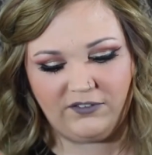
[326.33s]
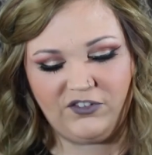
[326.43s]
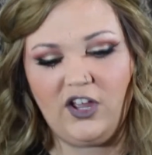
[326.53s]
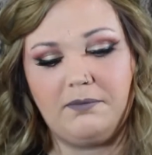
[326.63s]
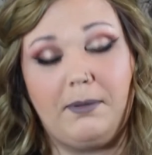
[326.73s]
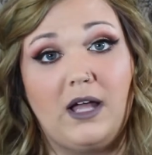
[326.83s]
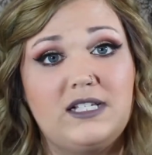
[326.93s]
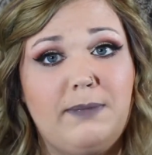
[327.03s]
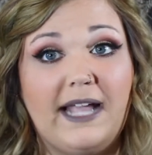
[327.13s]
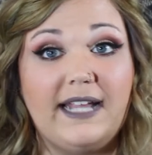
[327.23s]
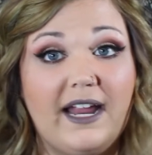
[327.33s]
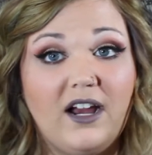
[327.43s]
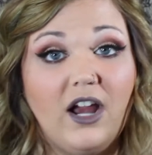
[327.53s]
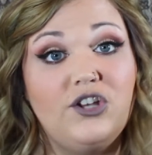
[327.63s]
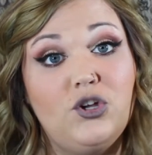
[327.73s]
If you have box black
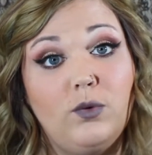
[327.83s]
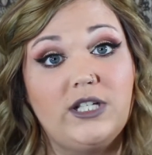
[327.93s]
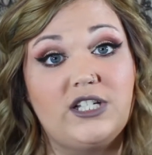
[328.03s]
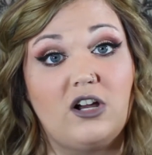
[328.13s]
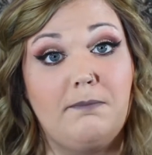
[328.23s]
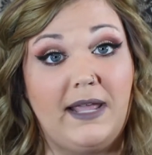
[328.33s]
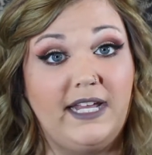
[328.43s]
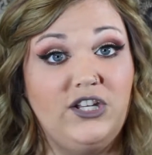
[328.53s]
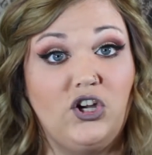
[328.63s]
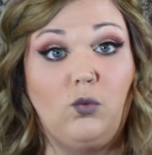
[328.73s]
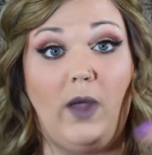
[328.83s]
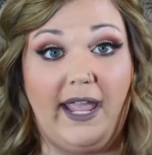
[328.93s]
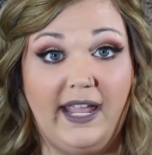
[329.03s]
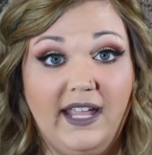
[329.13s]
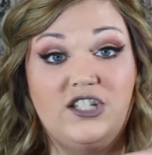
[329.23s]
hair and you wanna start making your
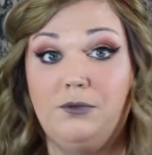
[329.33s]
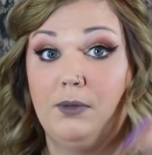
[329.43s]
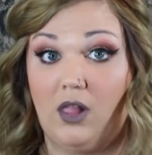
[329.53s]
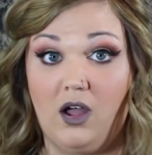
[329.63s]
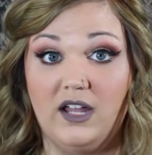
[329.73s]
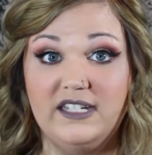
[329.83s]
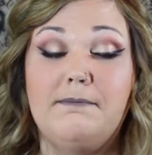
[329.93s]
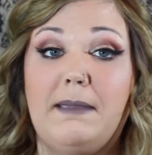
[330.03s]
way to blonde,